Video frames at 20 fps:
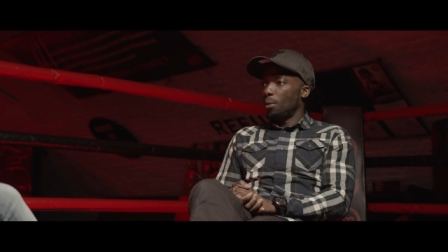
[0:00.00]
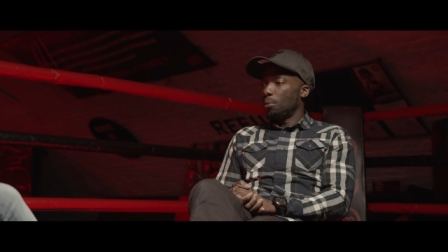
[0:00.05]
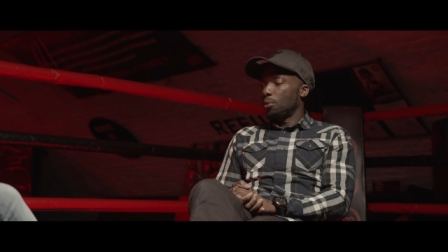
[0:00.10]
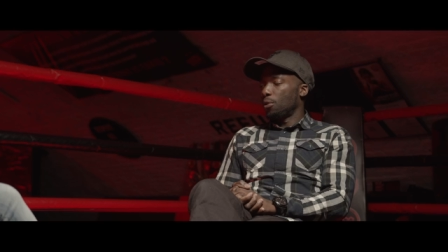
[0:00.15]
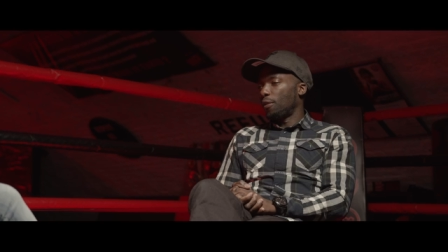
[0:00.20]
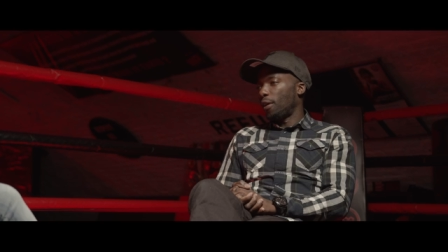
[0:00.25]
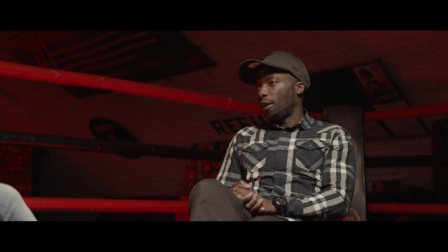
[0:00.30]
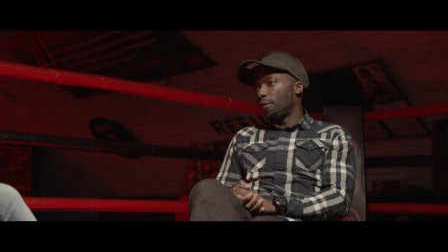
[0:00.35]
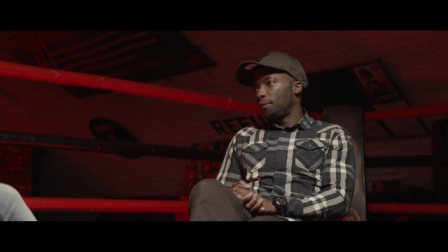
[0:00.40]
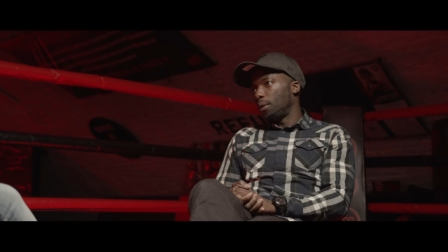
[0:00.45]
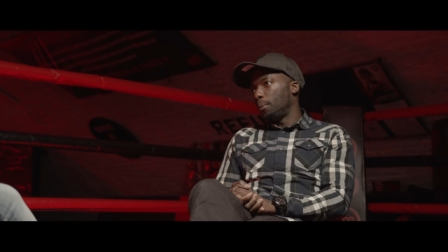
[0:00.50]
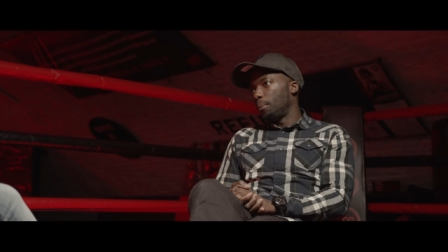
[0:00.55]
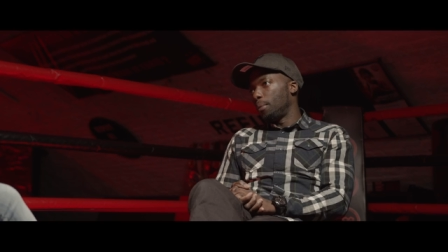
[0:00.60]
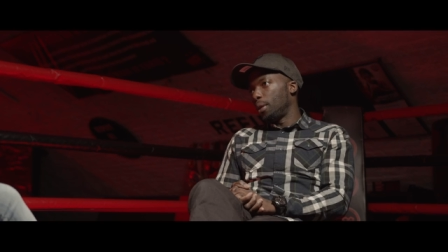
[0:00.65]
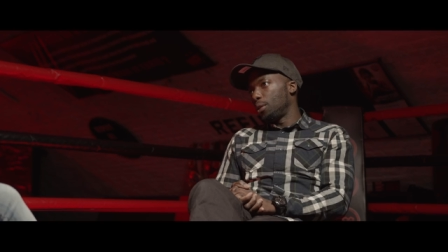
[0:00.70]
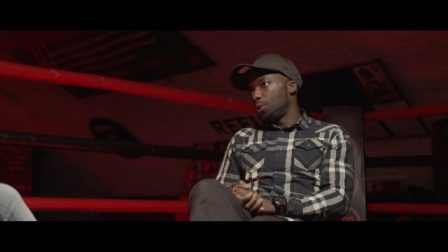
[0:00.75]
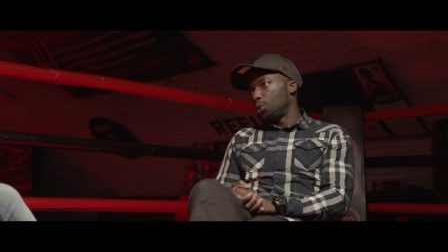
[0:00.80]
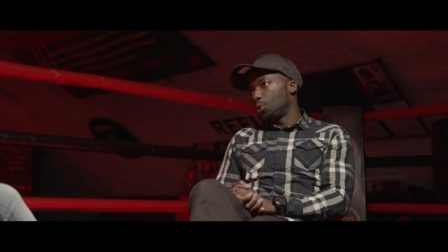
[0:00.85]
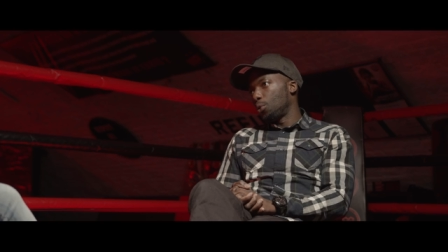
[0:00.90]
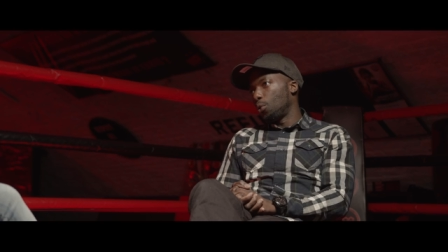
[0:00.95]
terms of having a
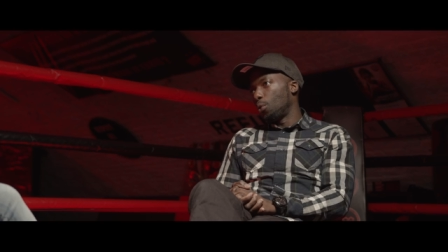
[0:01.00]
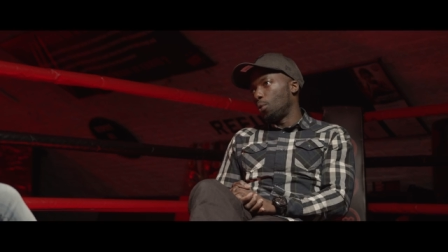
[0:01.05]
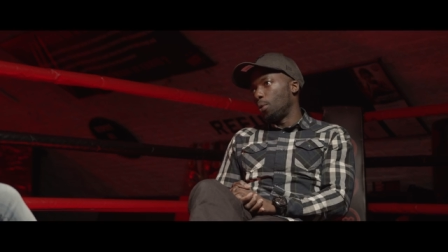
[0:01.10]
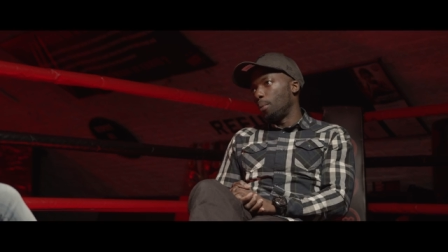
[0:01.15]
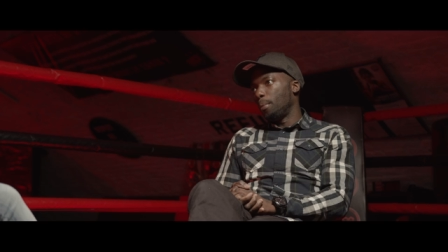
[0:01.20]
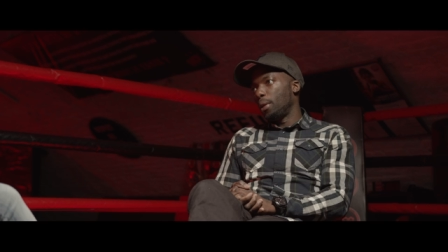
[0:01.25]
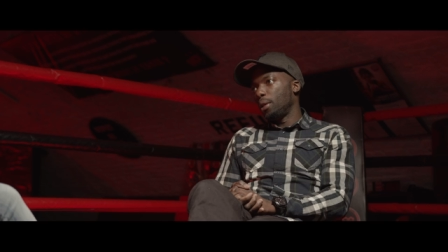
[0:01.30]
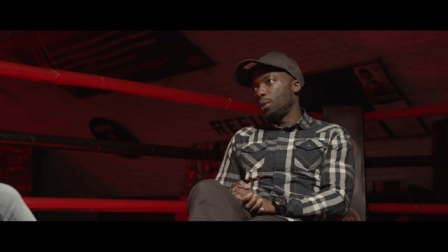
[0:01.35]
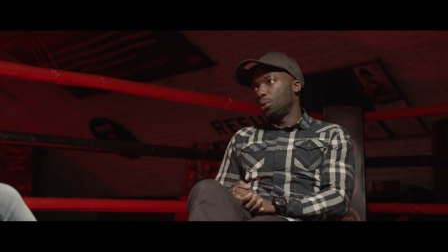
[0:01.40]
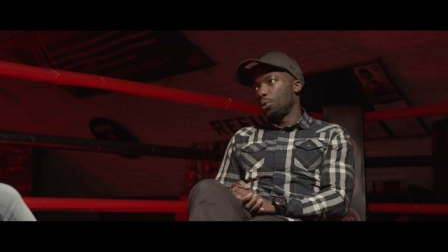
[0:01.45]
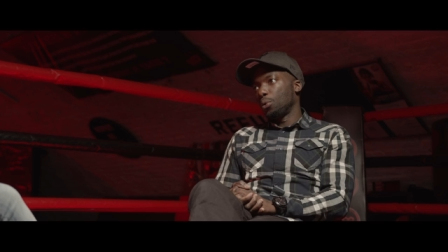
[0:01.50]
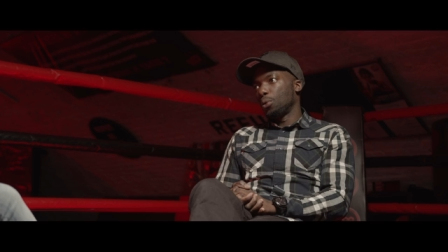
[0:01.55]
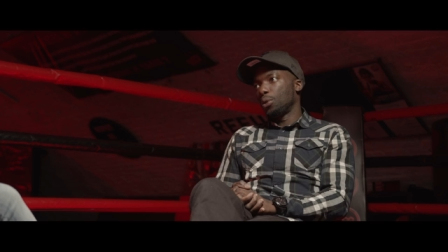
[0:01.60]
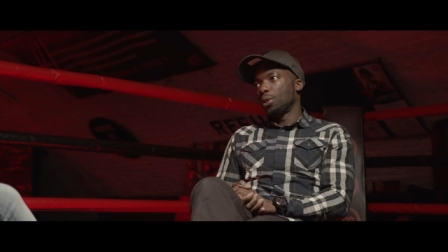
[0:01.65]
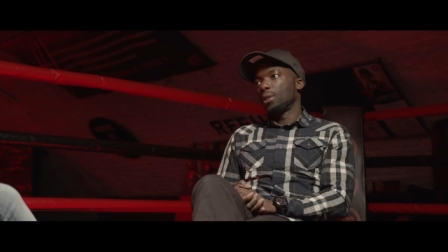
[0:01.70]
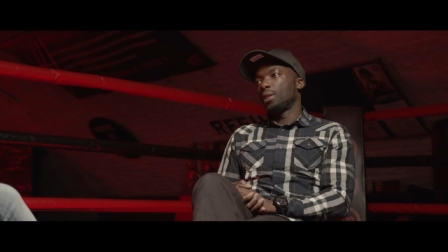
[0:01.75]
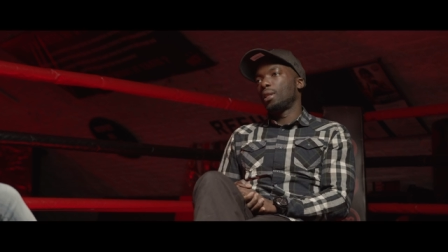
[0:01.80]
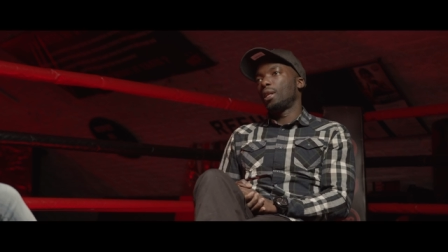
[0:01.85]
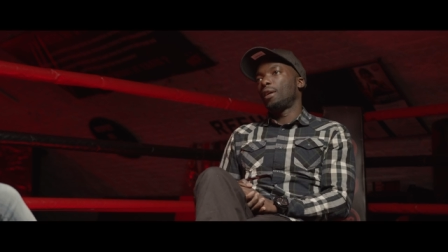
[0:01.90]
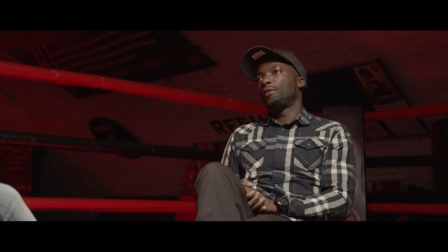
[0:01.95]
mentor
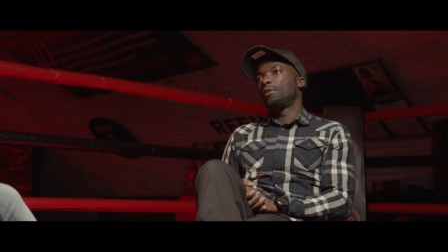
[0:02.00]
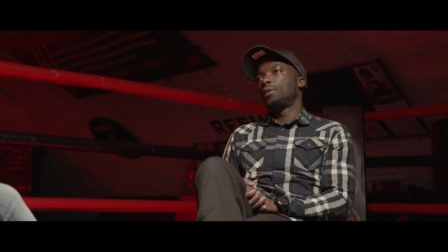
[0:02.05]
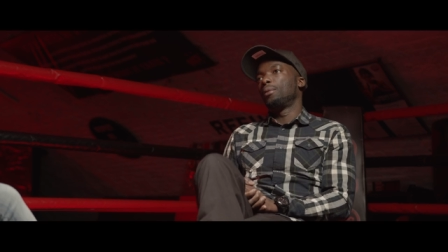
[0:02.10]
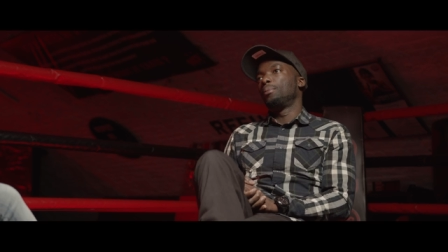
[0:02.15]
doesn't have